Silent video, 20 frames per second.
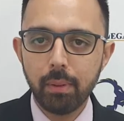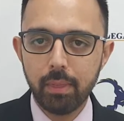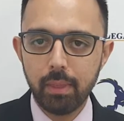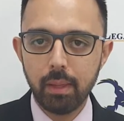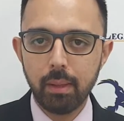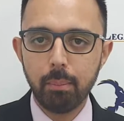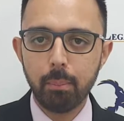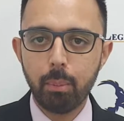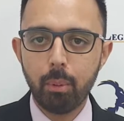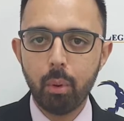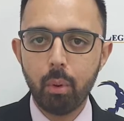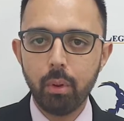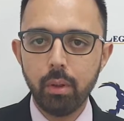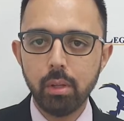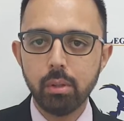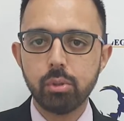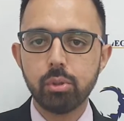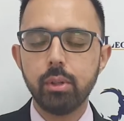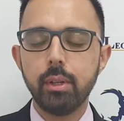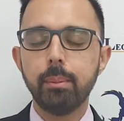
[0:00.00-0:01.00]
the employee
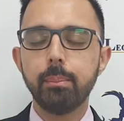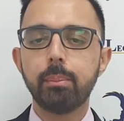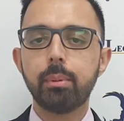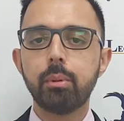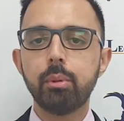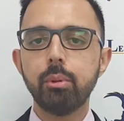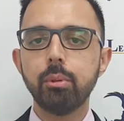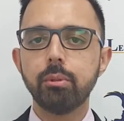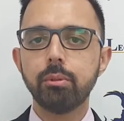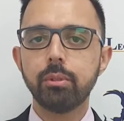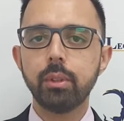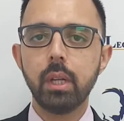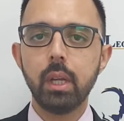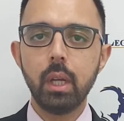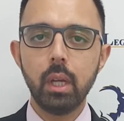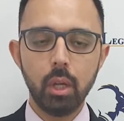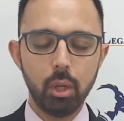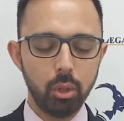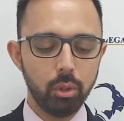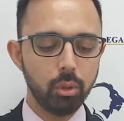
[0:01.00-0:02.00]
to improve.
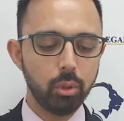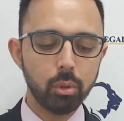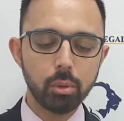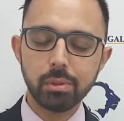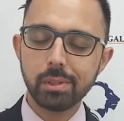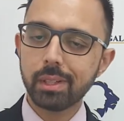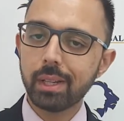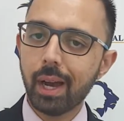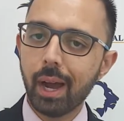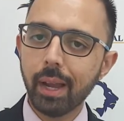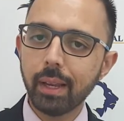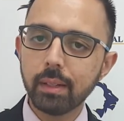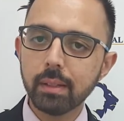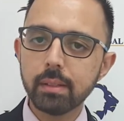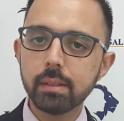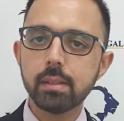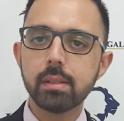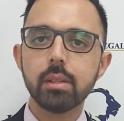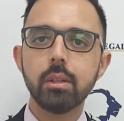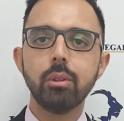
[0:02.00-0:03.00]
Use
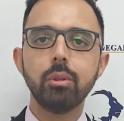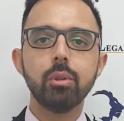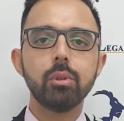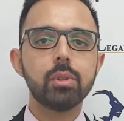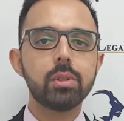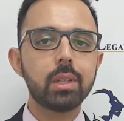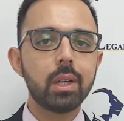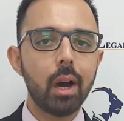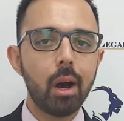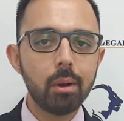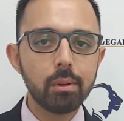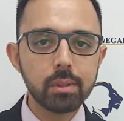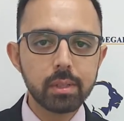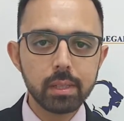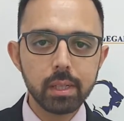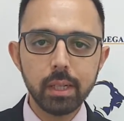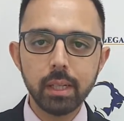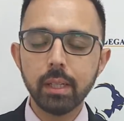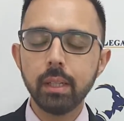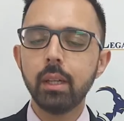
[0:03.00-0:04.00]
guidance, use
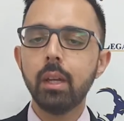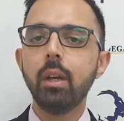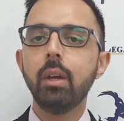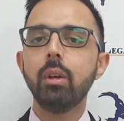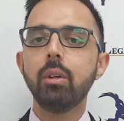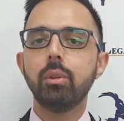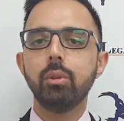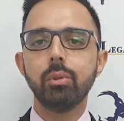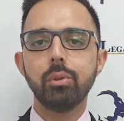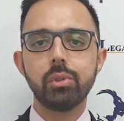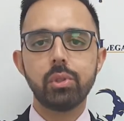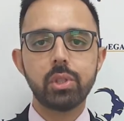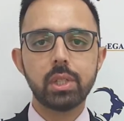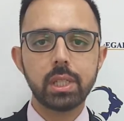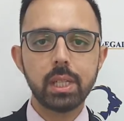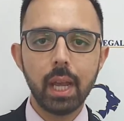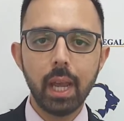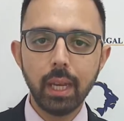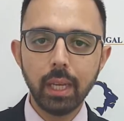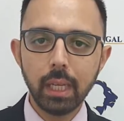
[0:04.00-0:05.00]
counseling, use
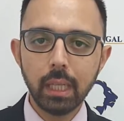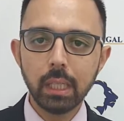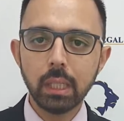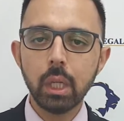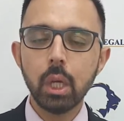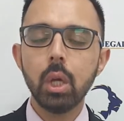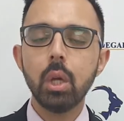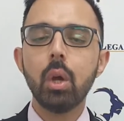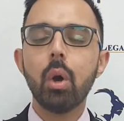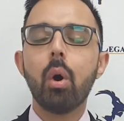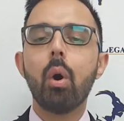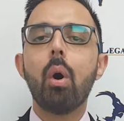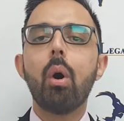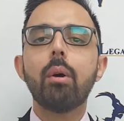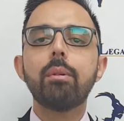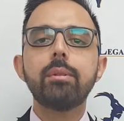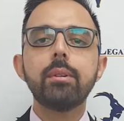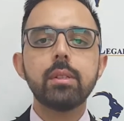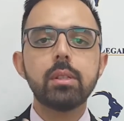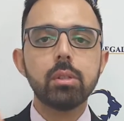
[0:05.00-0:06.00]
training,
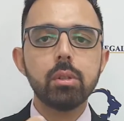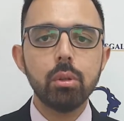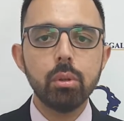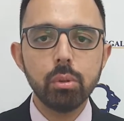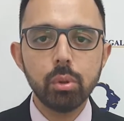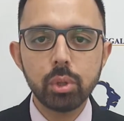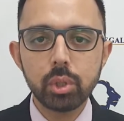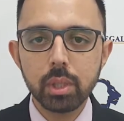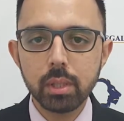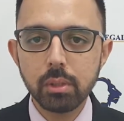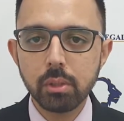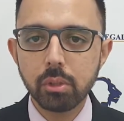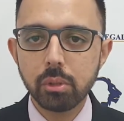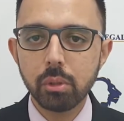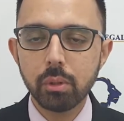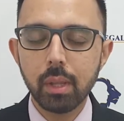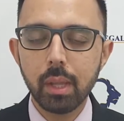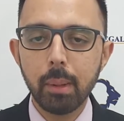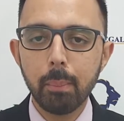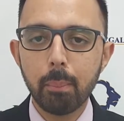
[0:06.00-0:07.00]
offer solutions to
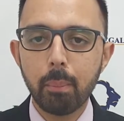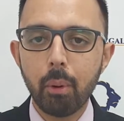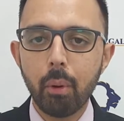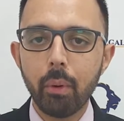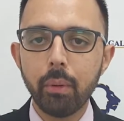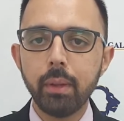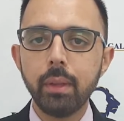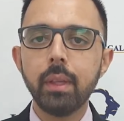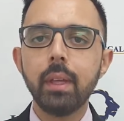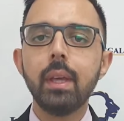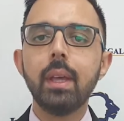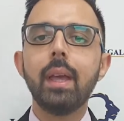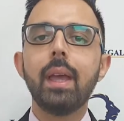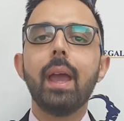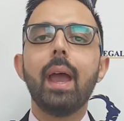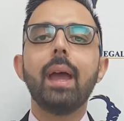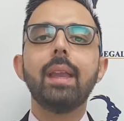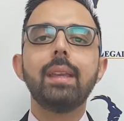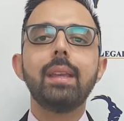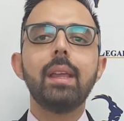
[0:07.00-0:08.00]
the employee,
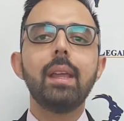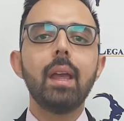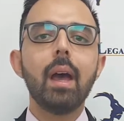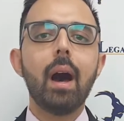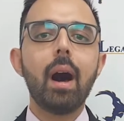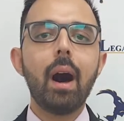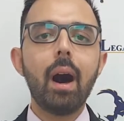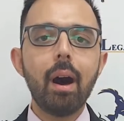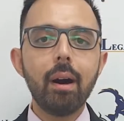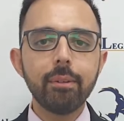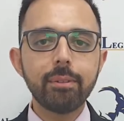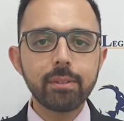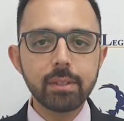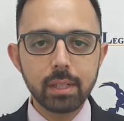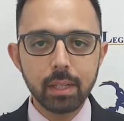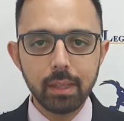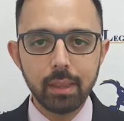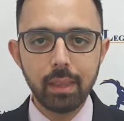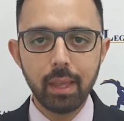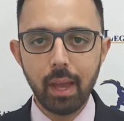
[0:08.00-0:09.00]
and after
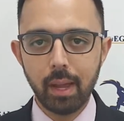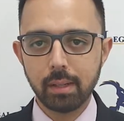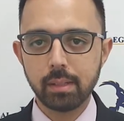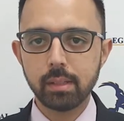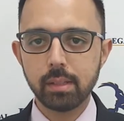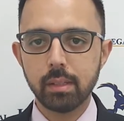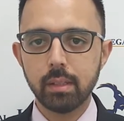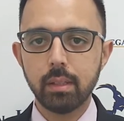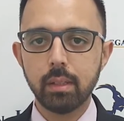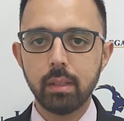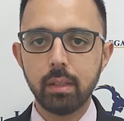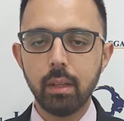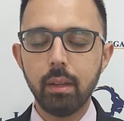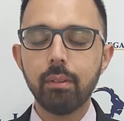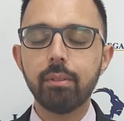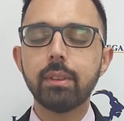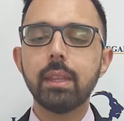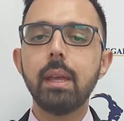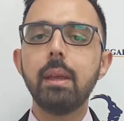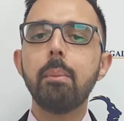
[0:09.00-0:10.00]
that,
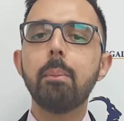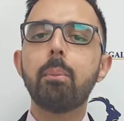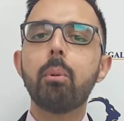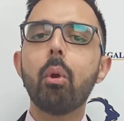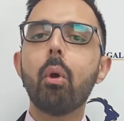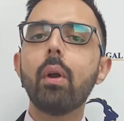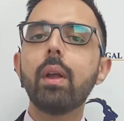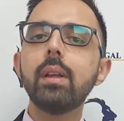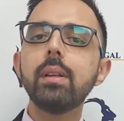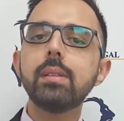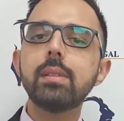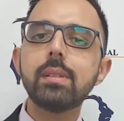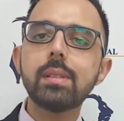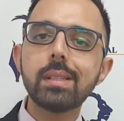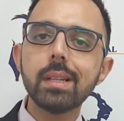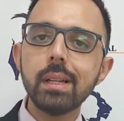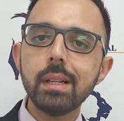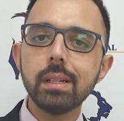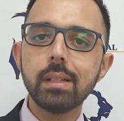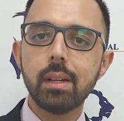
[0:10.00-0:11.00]
if the employee
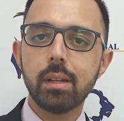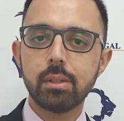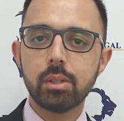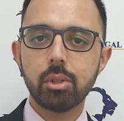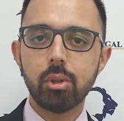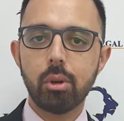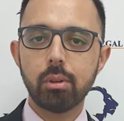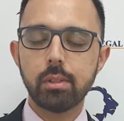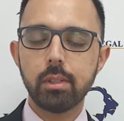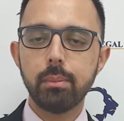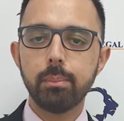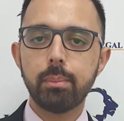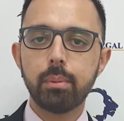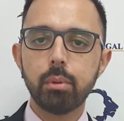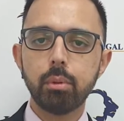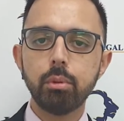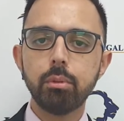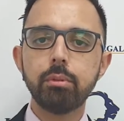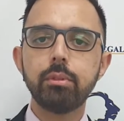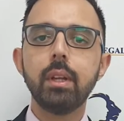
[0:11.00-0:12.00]
still does not
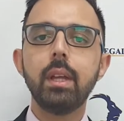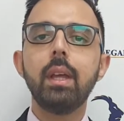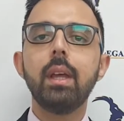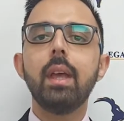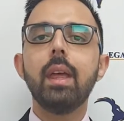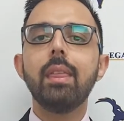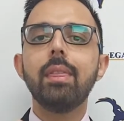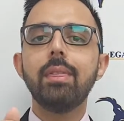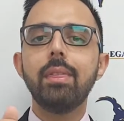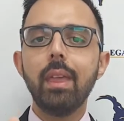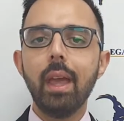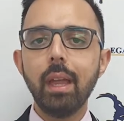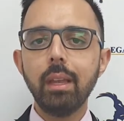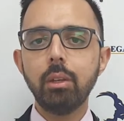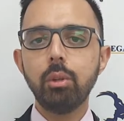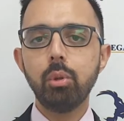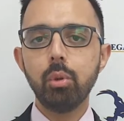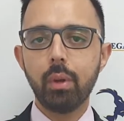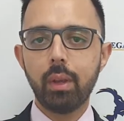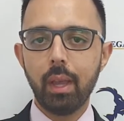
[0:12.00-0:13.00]
improve, then
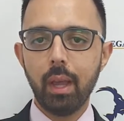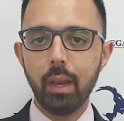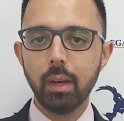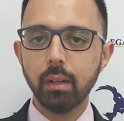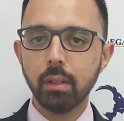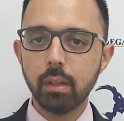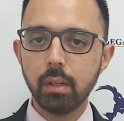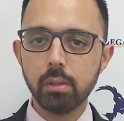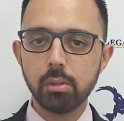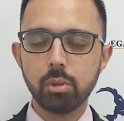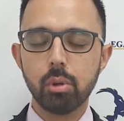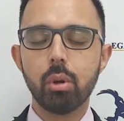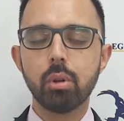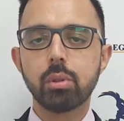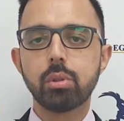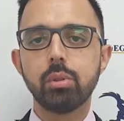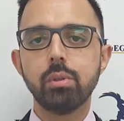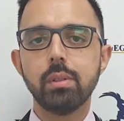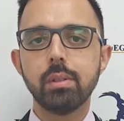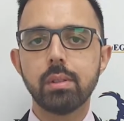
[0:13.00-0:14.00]
you can resort
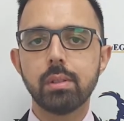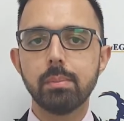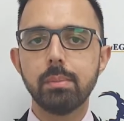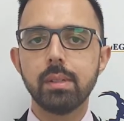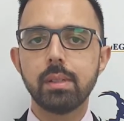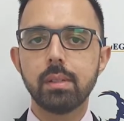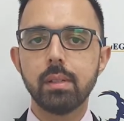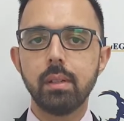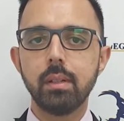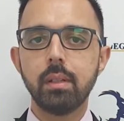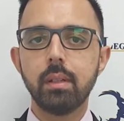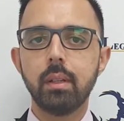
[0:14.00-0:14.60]
to dismissal.